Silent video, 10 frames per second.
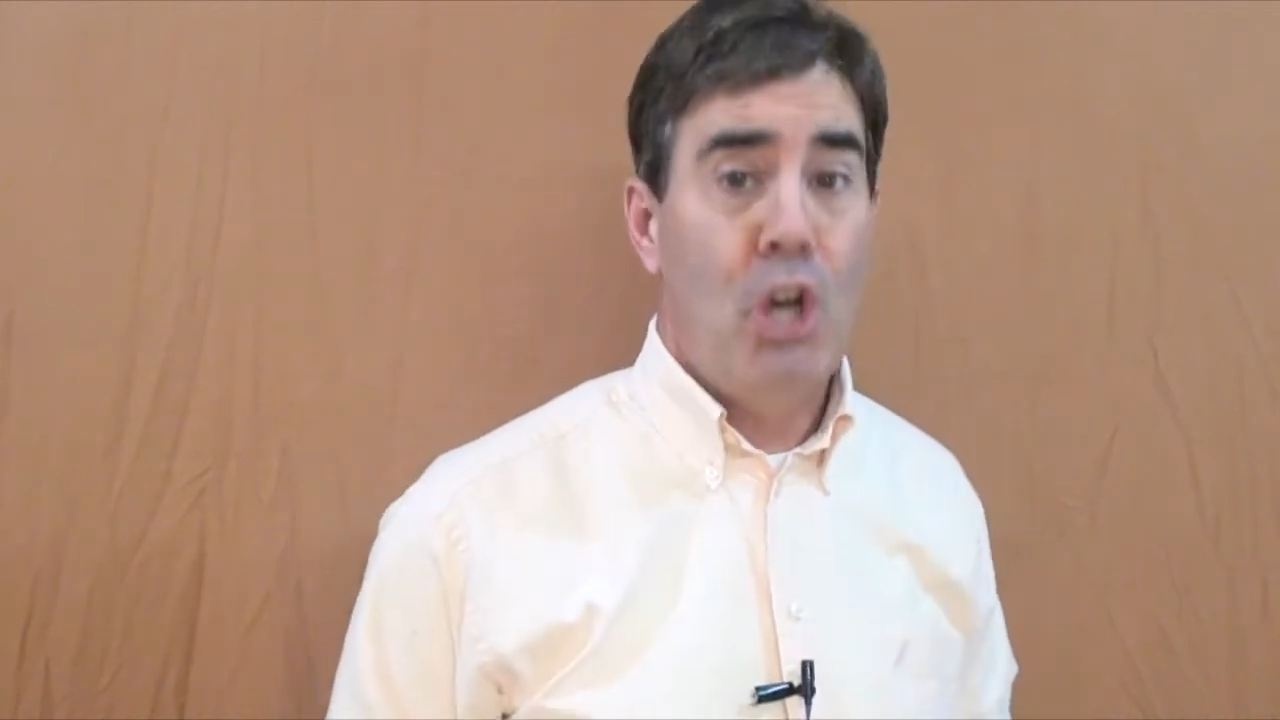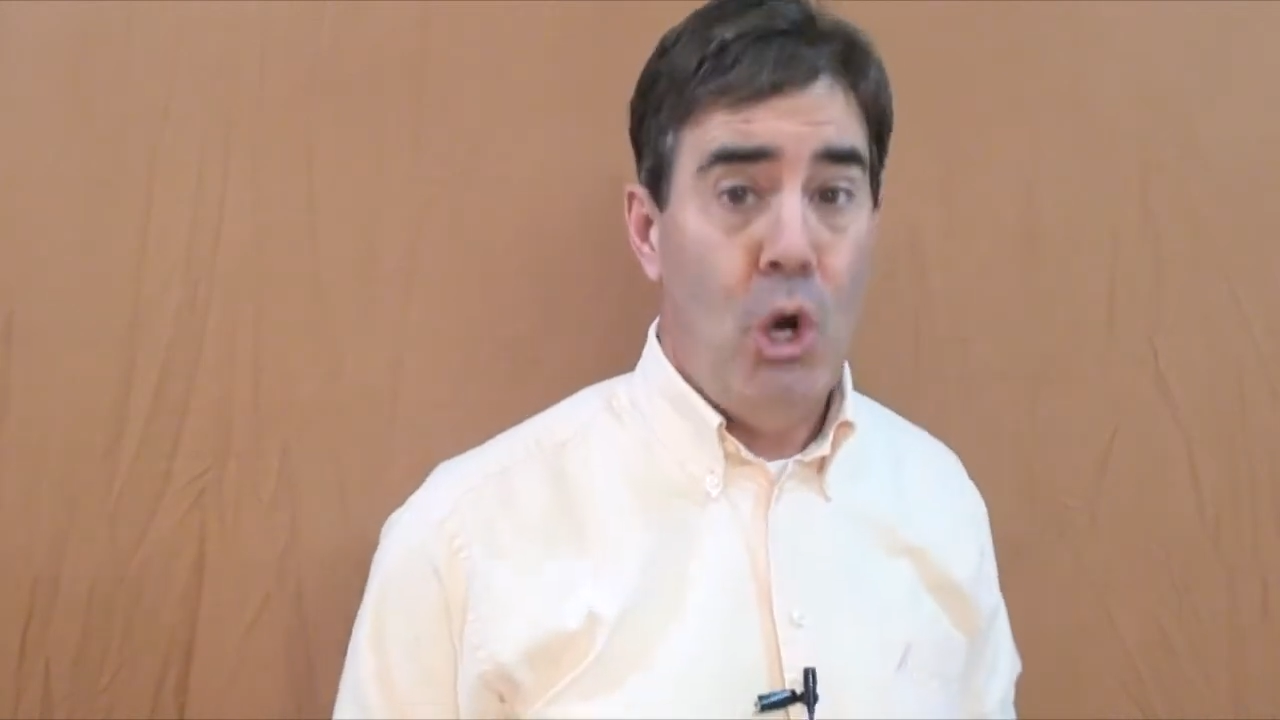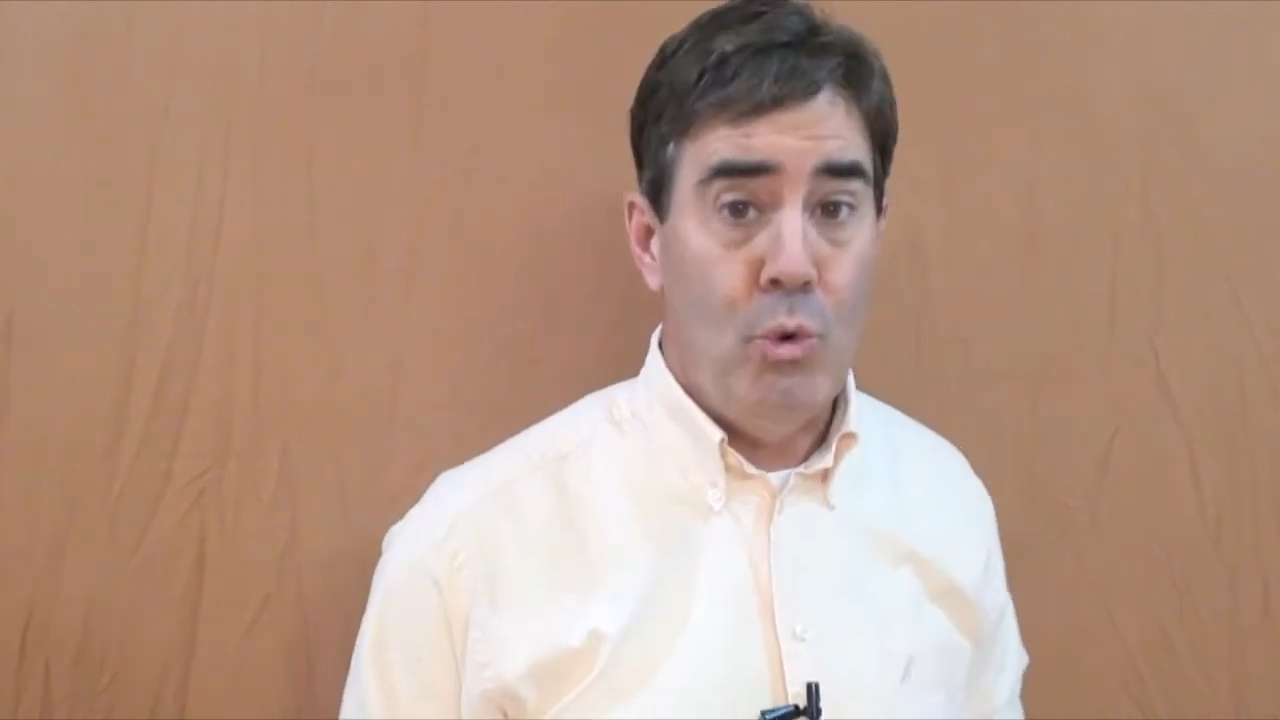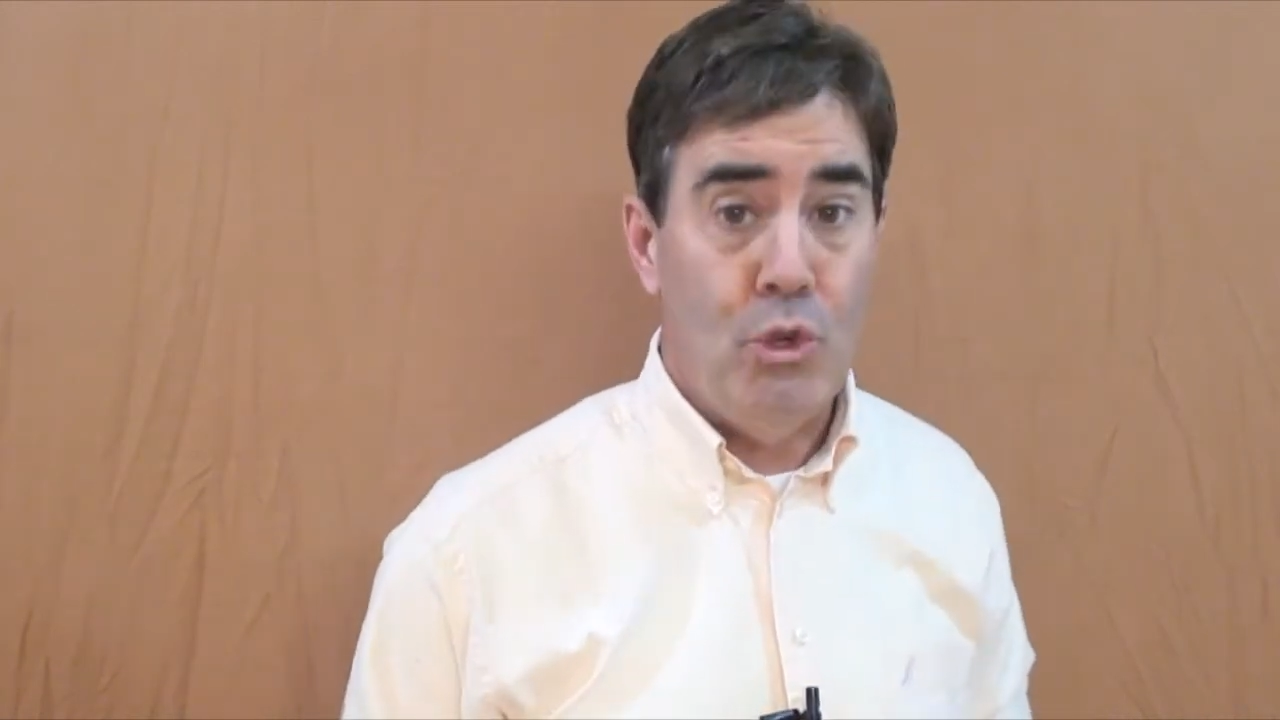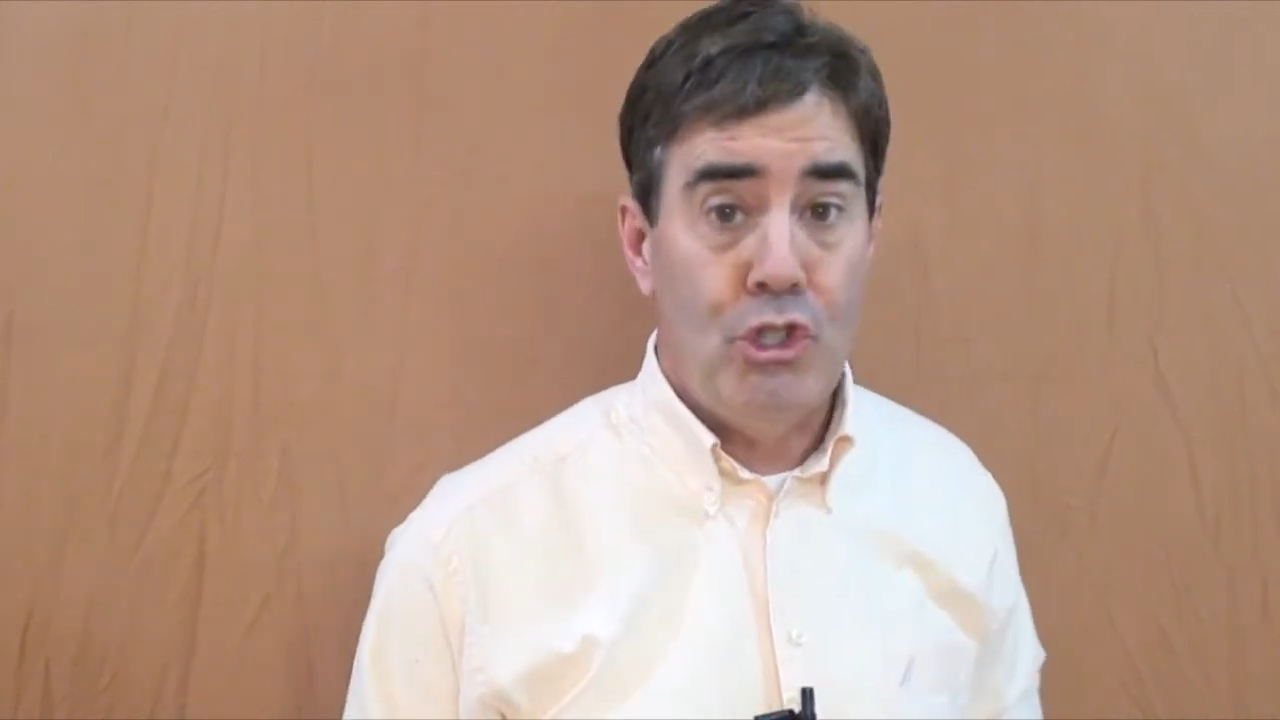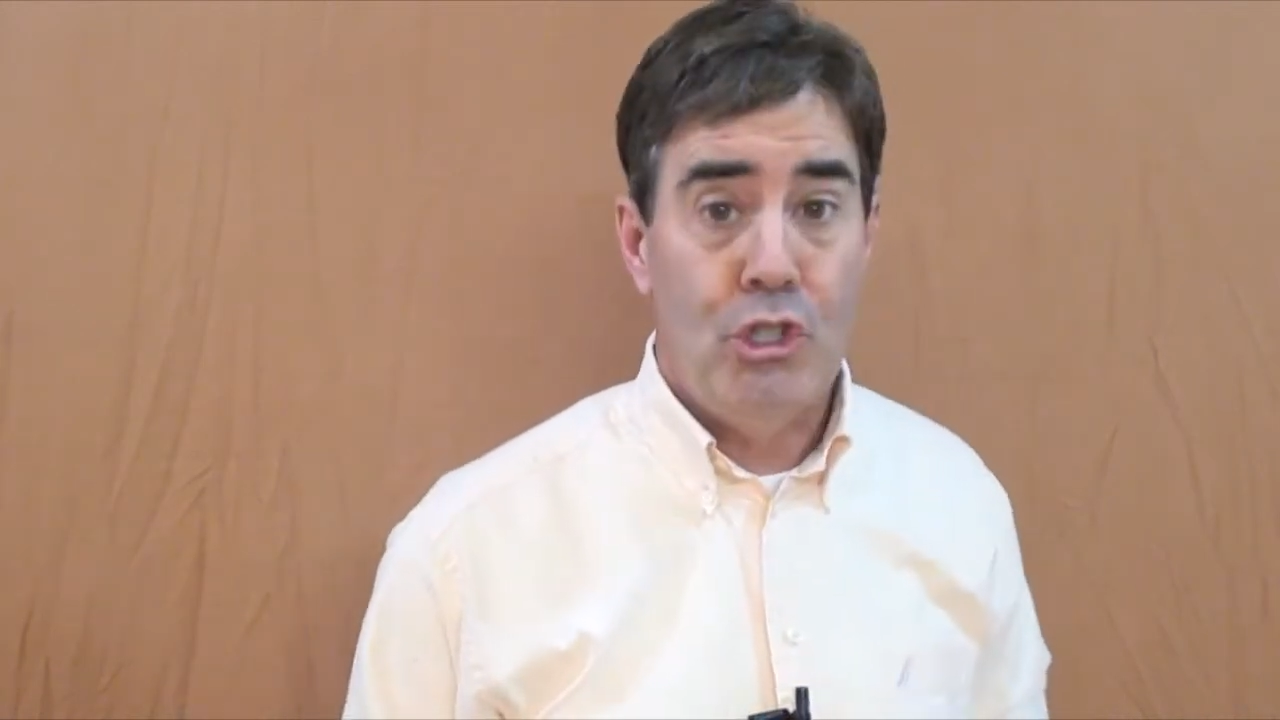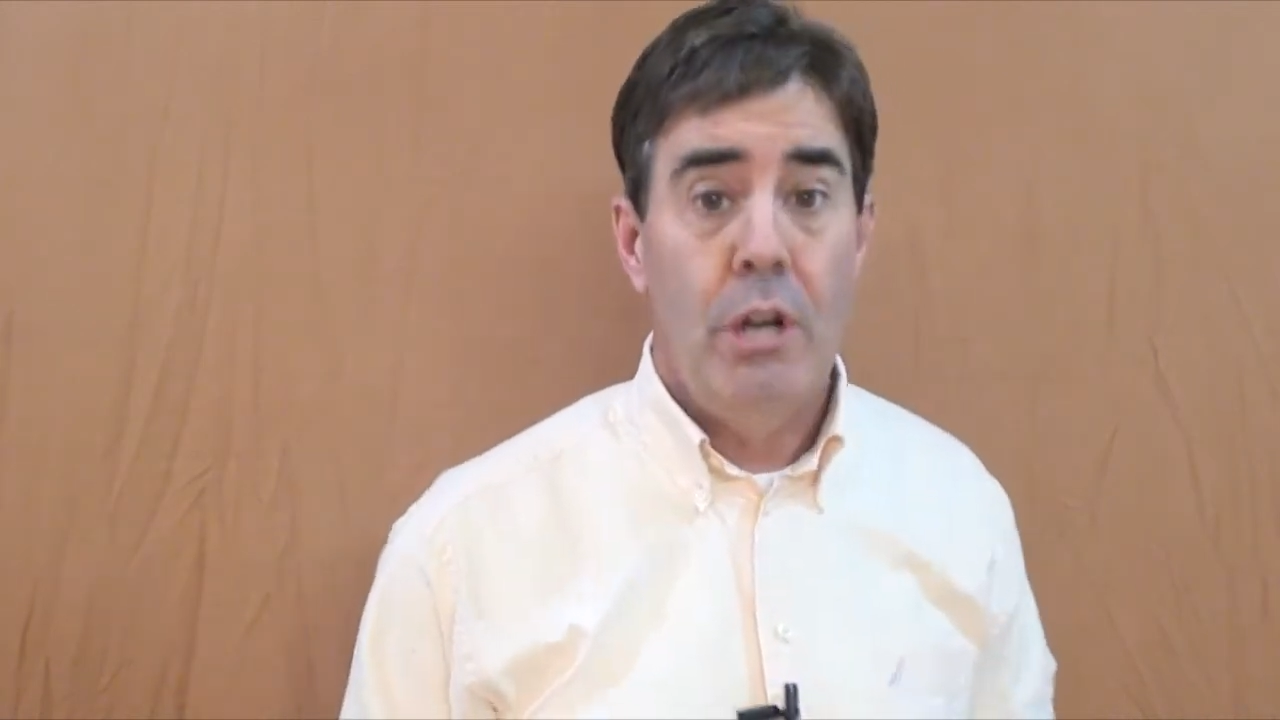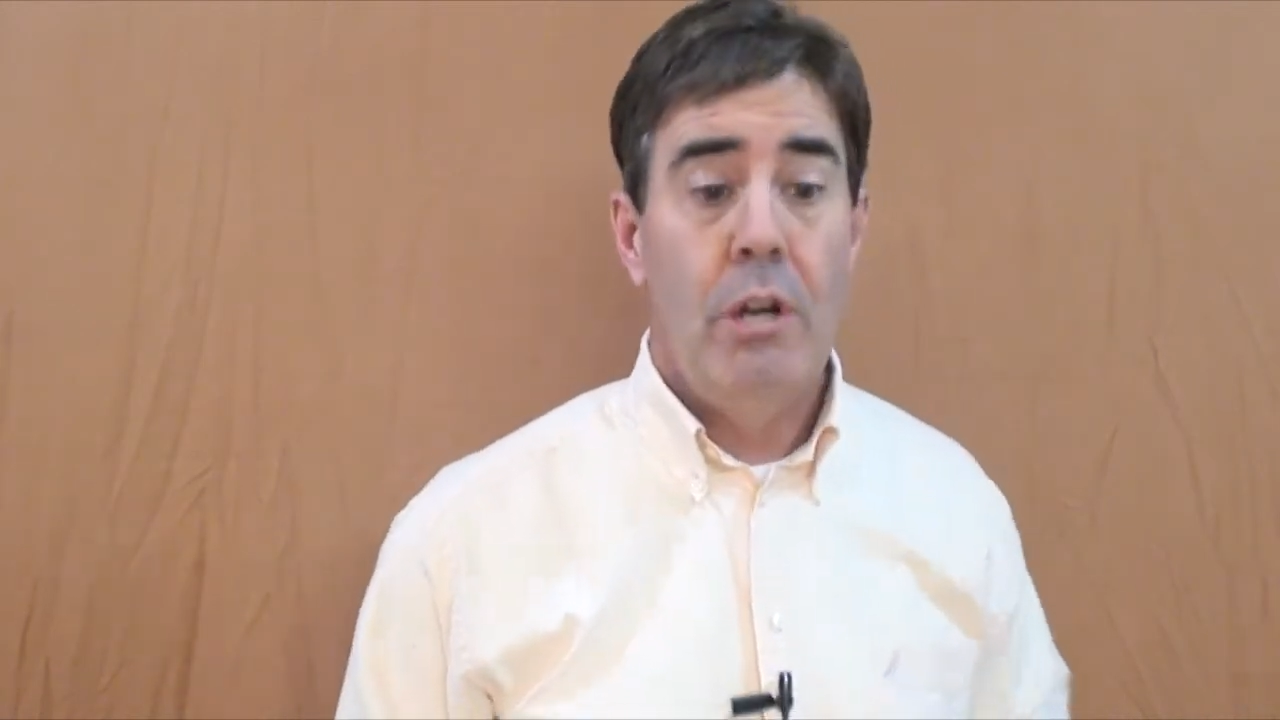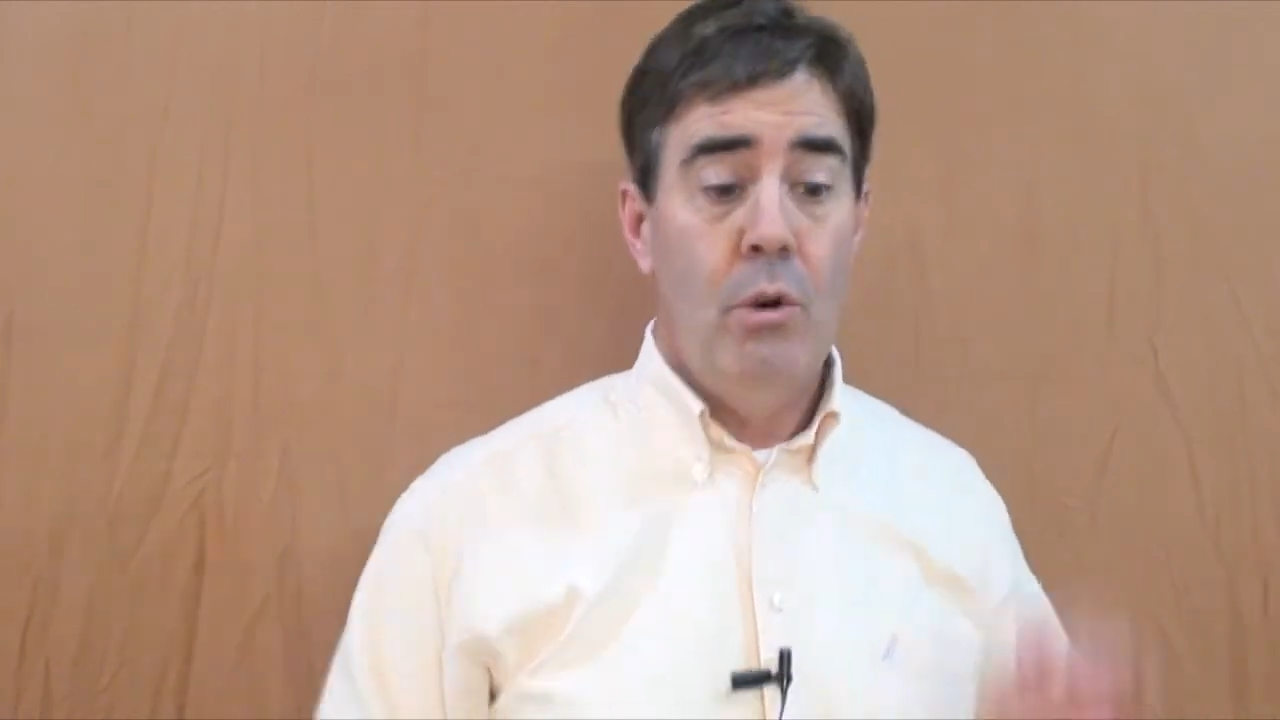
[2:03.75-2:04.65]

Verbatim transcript: the coach